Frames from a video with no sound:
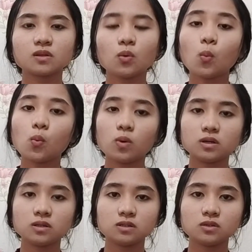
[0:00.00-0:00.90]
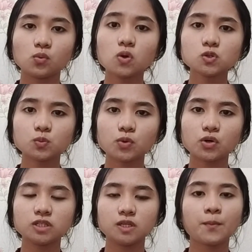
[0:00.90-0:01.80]
was
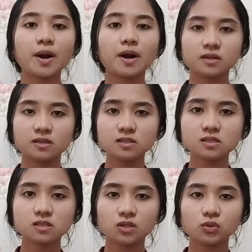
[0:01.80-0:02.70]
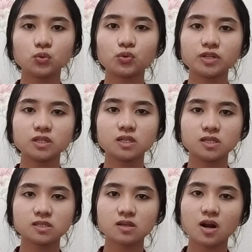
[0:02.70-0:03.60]
born in Paris. During
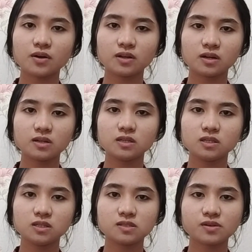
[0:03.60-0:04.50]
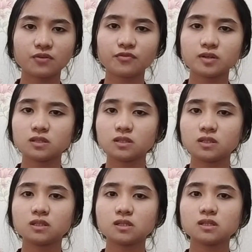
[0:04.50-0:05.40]
his career, he served
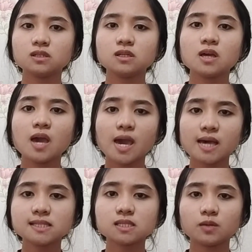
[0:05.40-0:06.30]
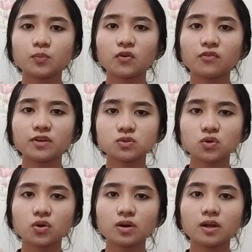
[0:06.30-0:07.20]
as a
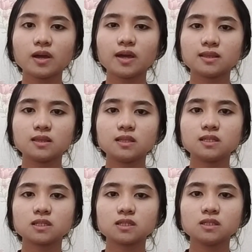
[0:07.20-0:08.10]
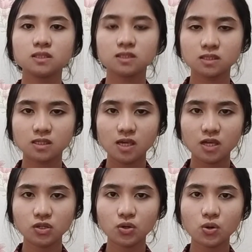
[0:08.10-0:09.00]
professor at the
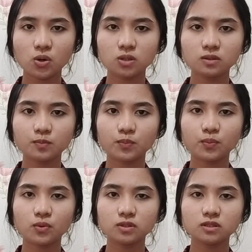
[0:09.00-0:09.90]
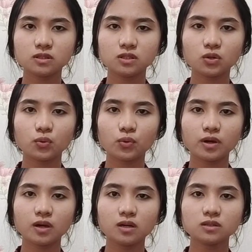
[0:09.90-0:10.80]
École
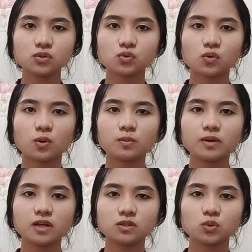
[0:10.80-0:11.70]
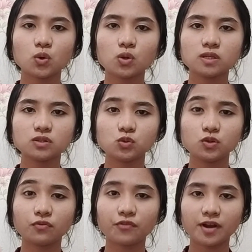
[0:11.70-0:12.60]
Politique, Sorbonne, and Collège
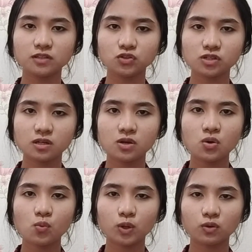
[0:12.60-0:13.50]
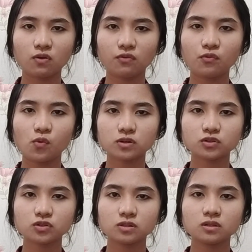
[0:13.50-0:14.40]
de France. One of
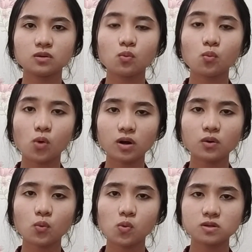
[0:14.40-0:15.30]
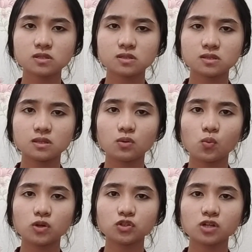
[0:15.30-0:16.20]
which work was
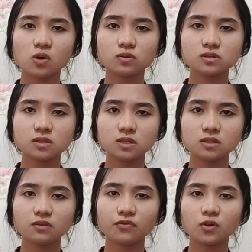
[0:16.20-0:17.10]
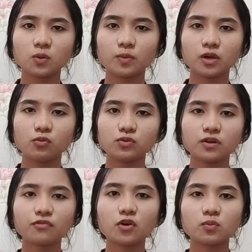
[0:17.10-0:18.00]
which Cauchy developed
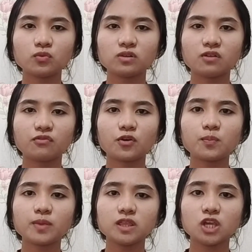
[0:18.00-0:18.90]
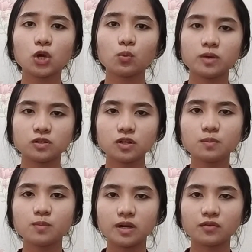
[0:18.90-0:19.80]
Euler formula for plane
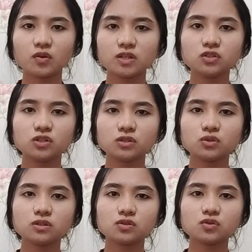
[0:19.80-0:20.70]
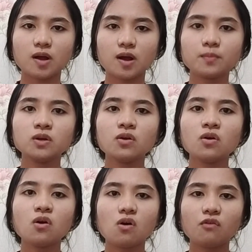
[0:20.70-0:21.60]
geometry by relating the sum
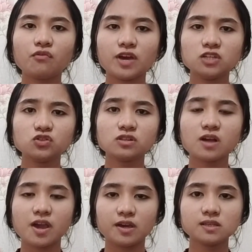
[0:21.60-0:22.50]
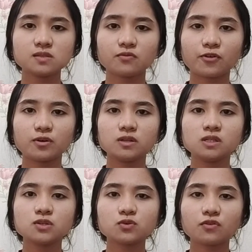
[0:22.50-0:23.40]
of angle A's for
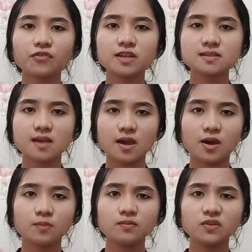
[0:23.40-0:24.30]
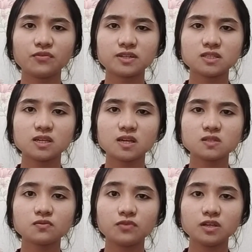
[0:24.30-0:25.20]
surface M,
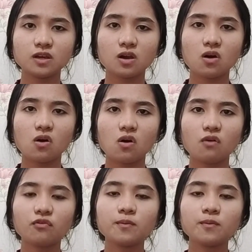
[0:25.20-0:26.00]
vertex V of